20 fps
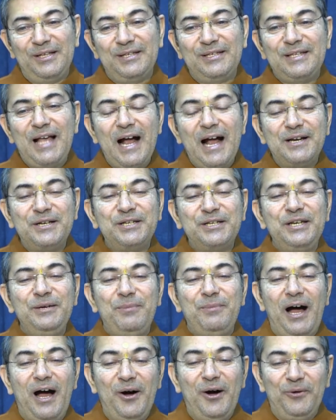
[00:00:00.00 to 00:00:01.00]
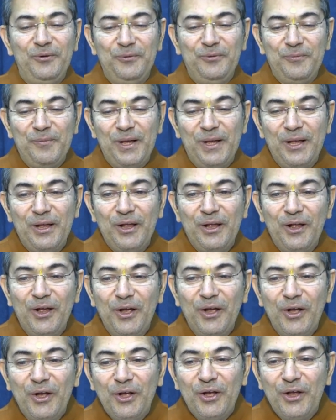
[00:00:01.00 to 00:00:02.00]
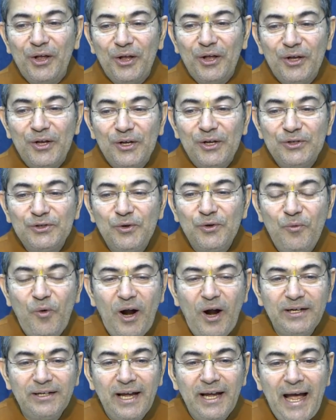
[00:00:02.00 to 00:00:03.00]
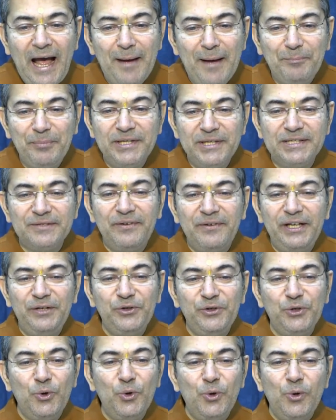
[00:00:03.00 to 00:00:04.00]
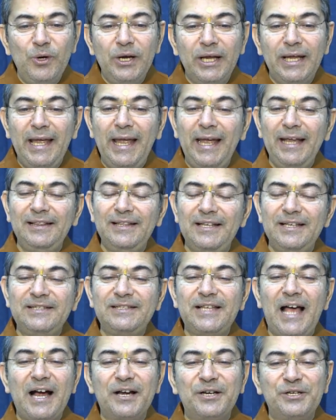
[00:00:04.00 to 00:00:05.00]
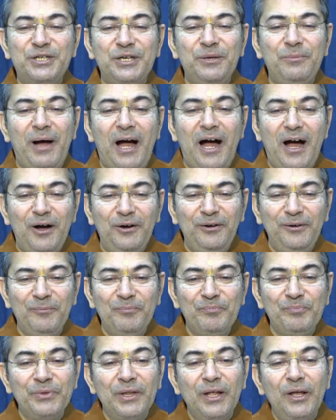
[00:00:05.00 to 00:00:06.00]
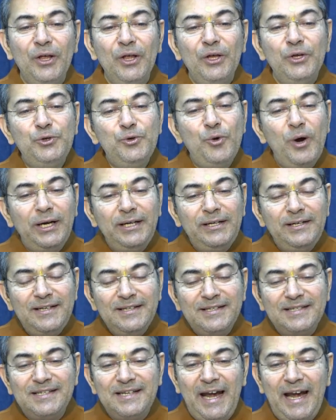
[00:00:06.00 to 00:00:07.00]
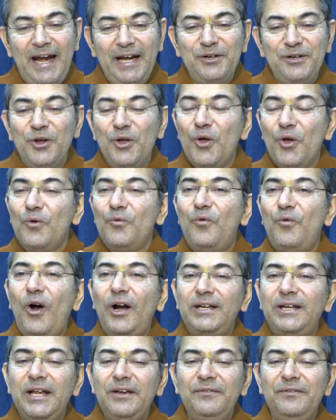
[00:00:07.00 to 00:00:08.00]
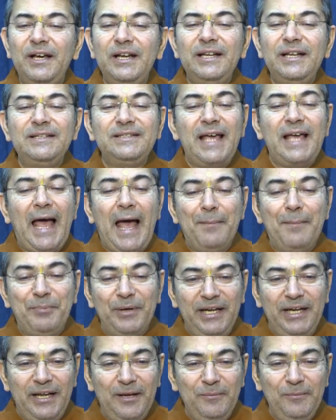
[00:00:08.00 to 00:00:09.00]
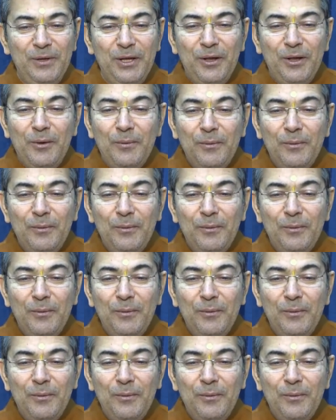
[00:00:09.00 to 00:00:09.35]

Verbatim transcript: Sakshi Bhava. So, what happens when you gain this Sakshi Bhava? You understand whatever is happening,